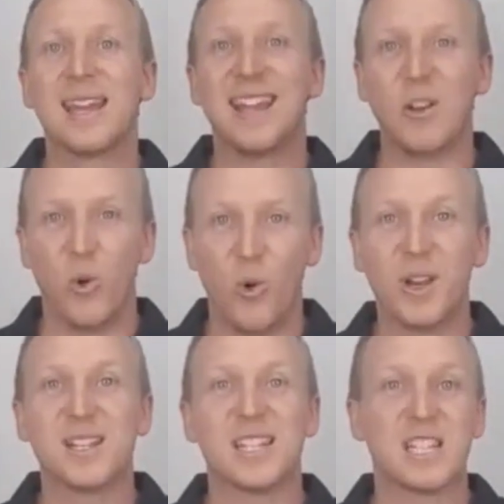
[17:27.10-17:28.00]
in
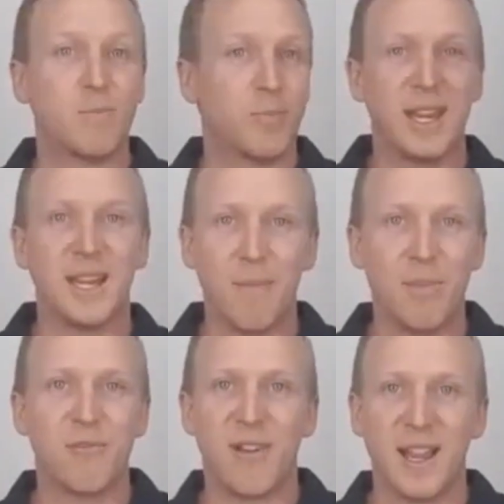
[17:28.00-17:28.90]
order to speed
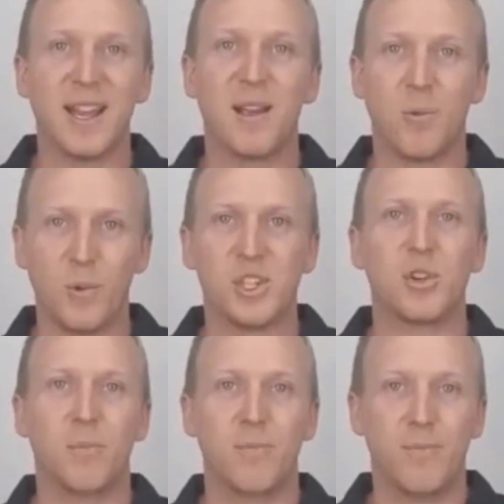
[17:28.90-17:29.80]
up the rate at which
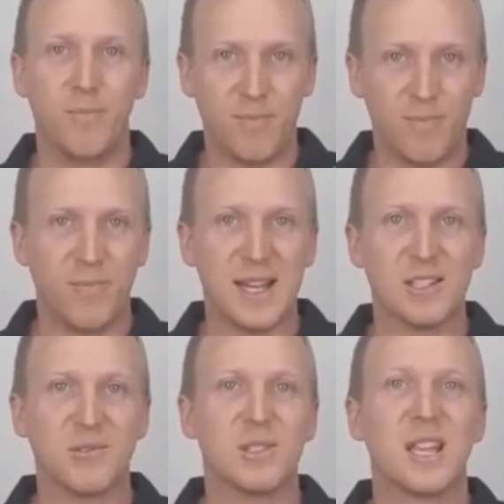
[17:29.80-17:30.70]
your
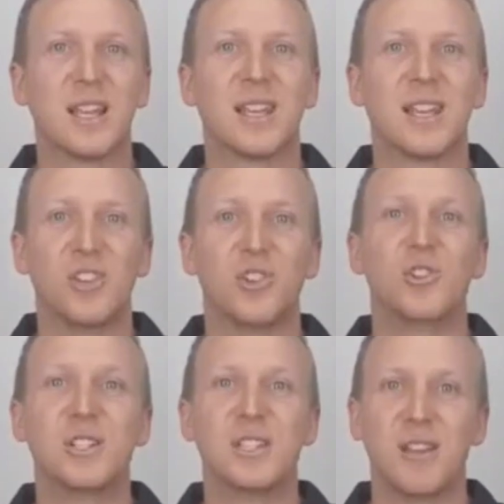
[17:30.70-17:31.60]
muscles can
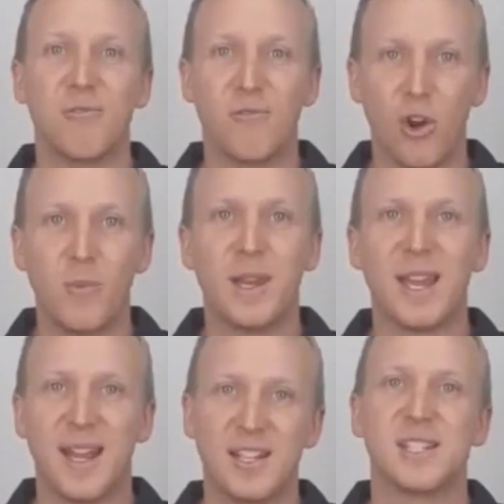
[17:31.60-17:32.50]
use the aerobic
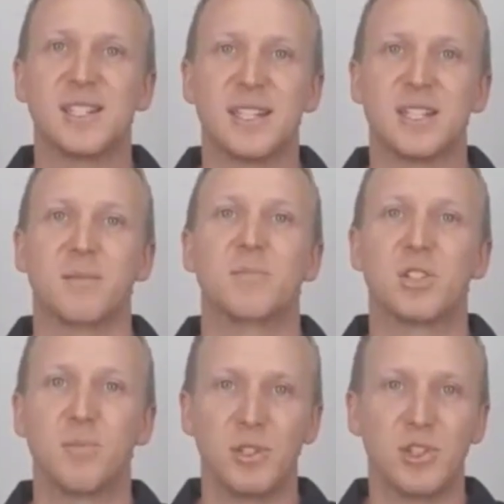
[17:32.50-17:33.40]
energy system
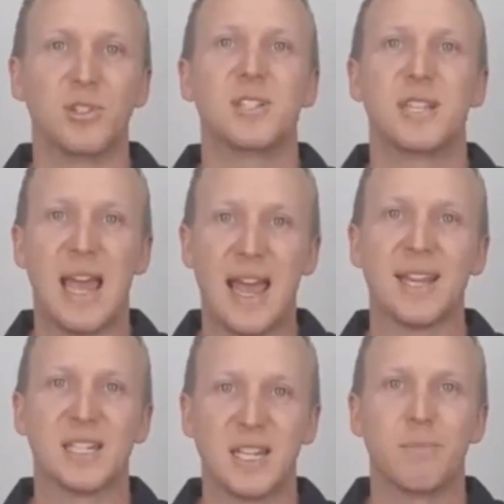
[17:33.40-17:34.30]
to produce
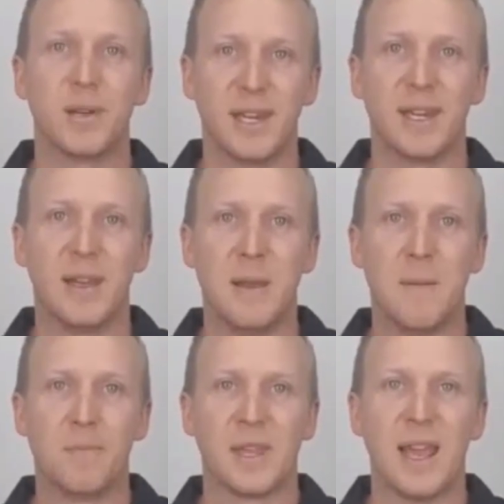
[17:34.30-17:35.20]
ATP.
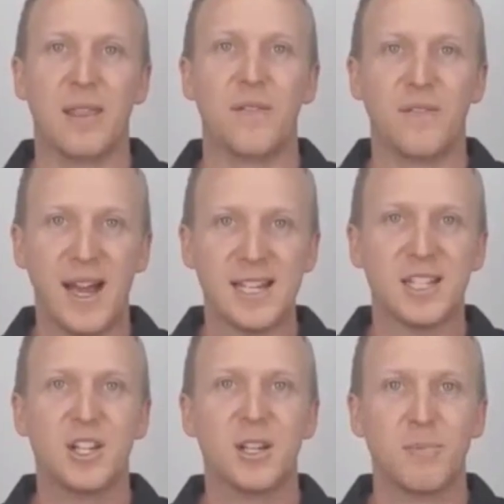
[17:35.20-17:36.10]
And the
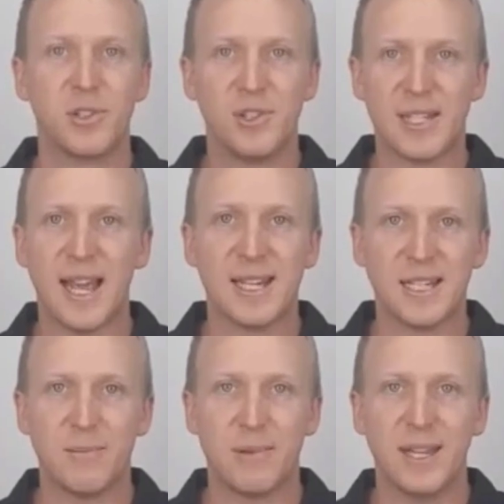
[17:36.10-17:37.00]
faster you can produce
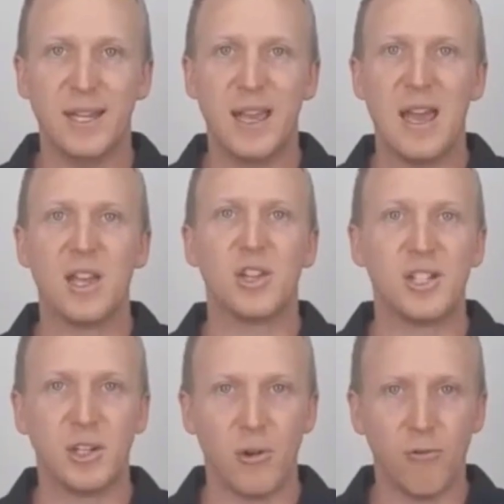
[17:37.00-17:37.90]
ATP
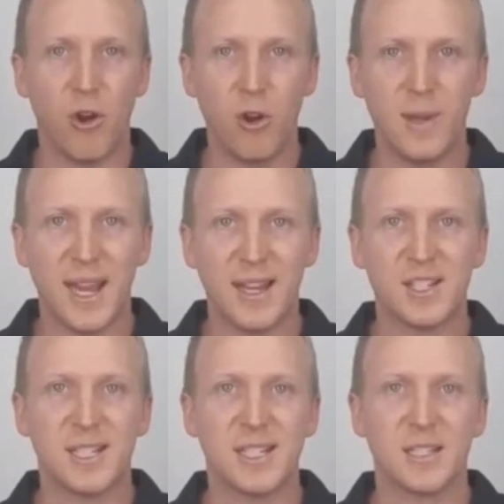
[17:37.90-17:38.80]
using your aerobic
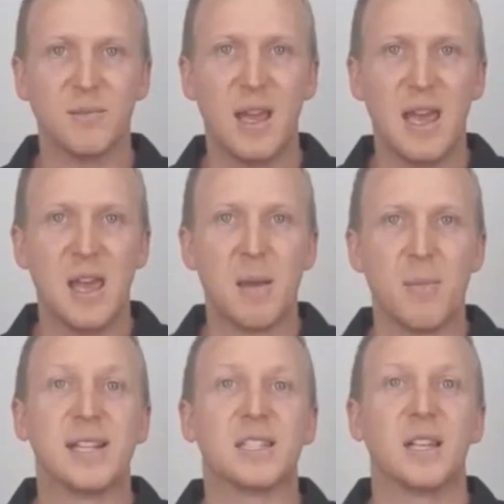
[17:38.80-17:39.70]
energy system
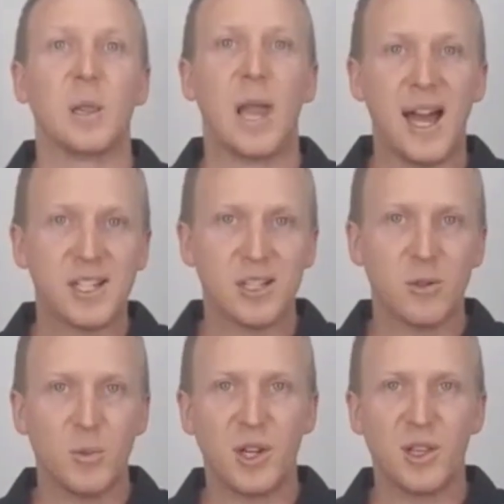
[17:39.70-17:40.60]
means the larger
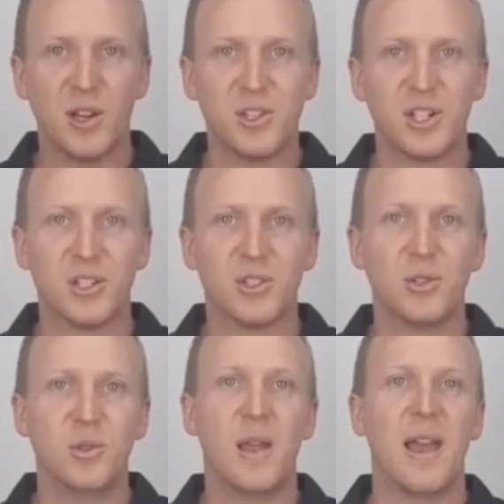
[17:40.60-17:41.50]
the workload you can
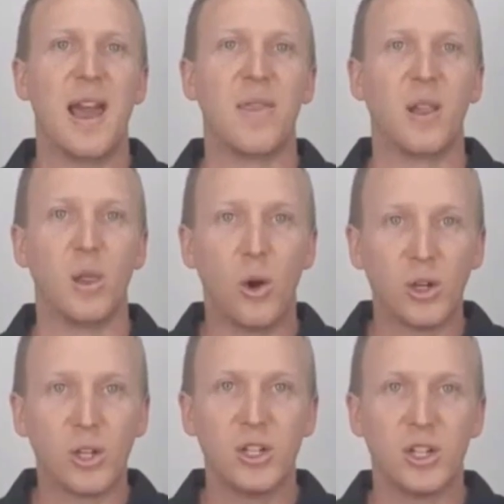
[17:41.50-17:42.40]
do and the
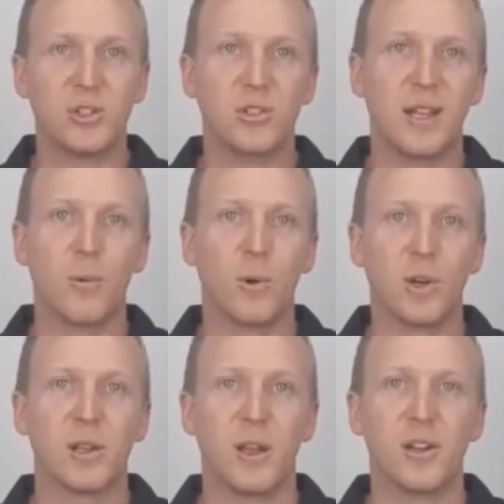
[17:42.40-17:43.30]
longer you can do that
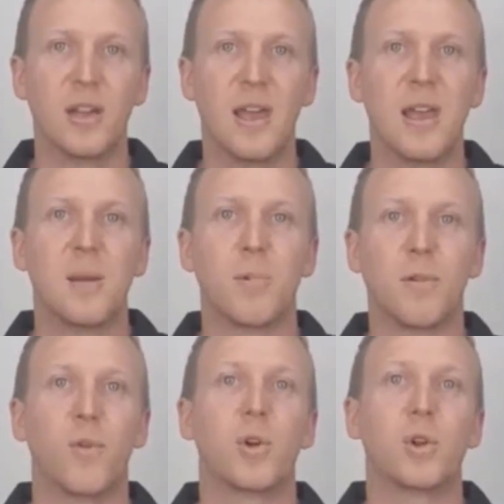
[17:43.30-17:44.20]
workload
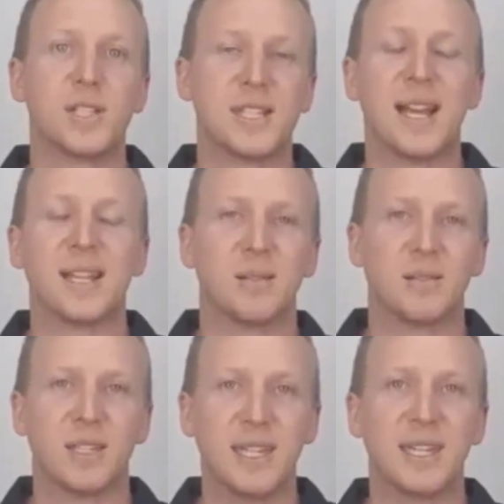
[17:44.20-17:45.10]
before you start
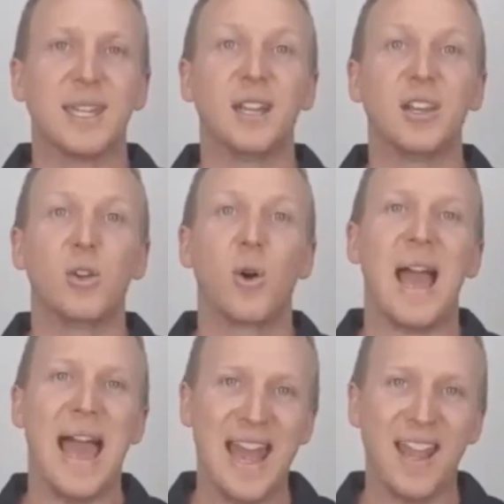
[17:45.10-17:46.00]
to kick in your
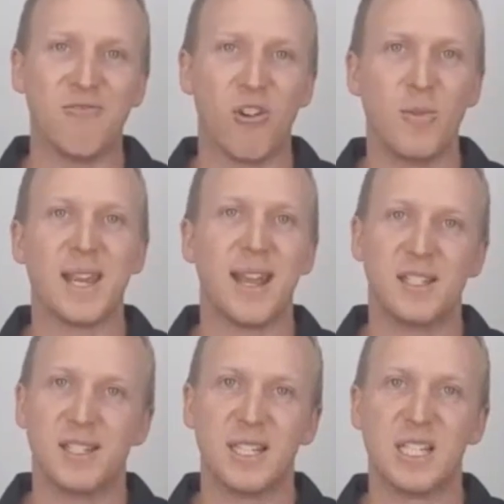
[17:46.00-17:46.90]
anaerobic
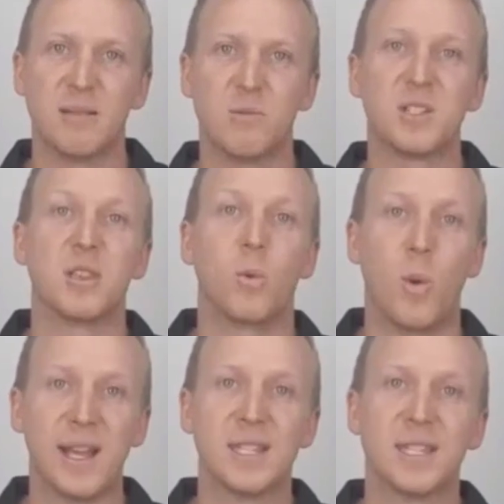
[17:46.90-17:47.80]
energy systems, which are the
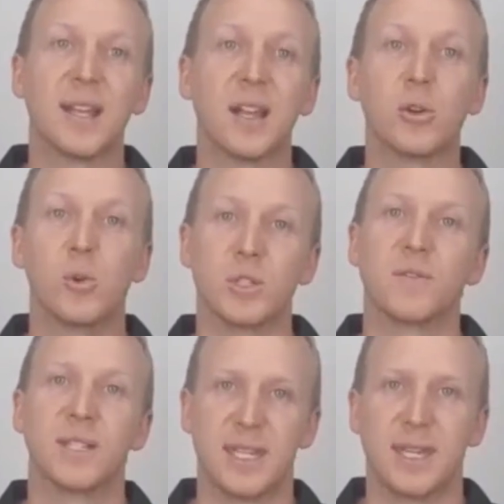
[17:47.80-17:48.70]
ones that are going to cause
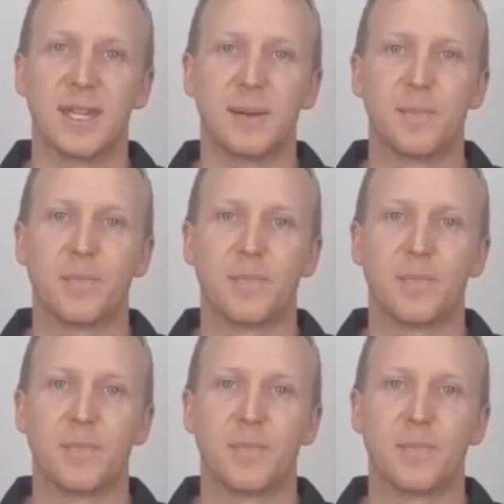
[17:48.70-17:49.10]
fatigue.